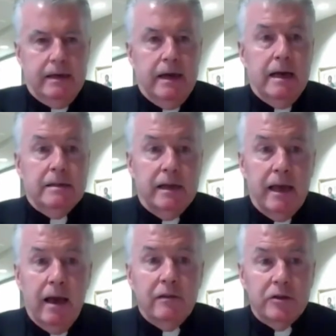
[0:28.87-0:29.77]
As the
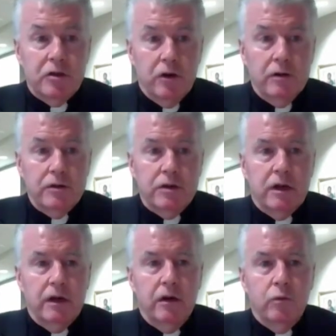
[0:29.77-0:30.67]
Catholic Church,
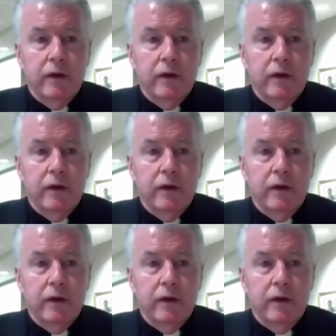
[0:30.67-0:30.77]
we have